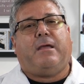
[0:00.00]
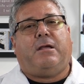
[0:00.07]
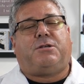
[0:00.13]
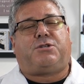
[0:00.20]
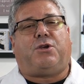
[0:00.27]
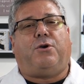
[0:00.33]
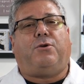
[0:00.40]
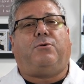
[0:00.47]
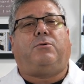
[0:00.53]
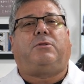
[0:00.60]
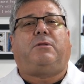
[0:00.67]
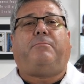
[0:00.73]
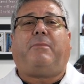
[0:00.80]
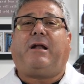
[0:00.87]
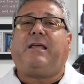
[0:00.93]
So
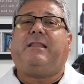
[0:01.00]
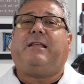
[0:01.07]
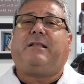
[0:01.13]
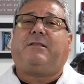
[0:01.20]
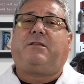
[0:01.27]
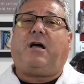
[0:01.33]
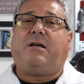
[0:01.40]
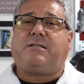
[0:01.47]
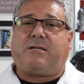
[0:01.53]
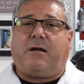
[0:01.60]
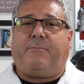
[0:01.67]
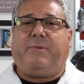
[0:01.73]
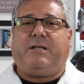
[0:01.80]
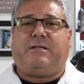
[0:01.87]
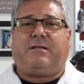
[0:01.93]
the money that does
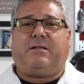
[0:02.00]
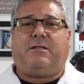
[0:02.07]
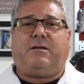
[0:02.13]
come into